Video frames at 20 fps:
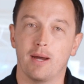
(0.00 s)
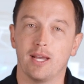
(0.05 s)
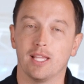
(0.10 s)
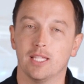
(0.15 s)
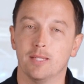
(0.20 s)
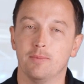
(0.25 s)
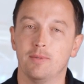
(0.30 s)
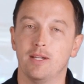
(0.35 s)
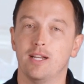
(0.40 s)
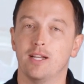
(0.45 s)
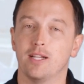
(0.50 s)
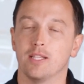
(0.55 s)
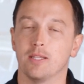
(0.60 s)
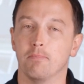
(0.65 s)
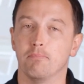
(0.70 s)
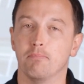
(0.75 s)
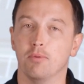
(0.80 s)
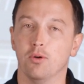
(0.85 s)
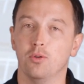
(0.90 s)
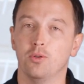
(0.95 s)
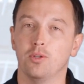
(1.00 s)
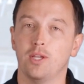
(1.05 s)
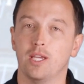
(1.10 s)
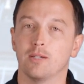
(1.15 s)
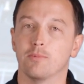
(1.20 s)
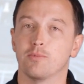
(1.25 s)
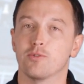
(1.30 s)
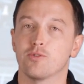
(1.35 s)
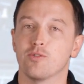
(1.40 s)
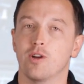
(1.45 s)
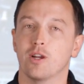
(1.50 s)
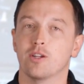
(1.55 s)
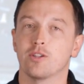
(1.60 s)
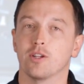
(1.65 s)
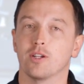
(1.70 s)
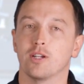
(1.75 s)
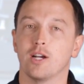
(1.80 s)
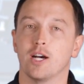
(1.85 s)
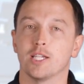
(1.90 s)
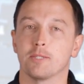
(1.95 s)
by eliminating the bulk and
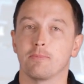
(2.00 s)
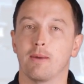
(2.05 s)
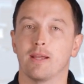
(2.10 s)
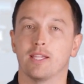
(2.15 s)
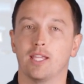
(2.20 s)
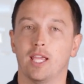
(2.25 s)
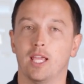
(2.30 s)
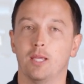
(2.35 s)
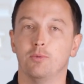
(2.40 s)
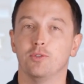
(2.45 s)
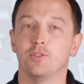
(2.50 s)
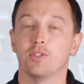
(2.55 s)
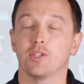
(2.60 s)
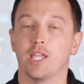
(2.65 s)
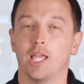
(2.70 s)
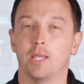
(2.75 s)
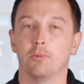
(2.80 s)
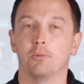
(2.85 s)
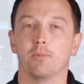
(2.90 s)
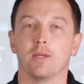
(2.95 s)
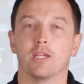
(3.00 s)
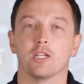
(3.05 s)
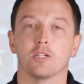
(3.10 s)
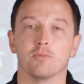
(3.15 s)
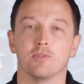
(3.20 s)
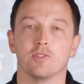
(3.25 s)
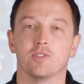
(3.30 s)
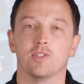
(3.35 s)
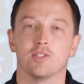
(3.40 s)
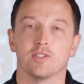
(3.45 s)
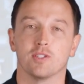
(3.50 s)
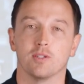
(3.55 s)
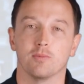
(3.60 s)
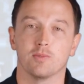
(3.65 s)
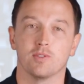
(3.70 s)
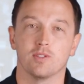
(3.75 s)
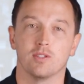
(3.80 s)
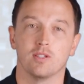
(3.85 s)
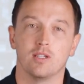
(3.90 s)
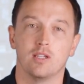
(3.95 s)
obstruction caused by cables and cable management
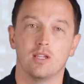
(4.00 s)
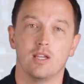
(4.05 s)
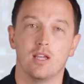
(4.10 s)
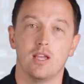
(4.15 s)
systems.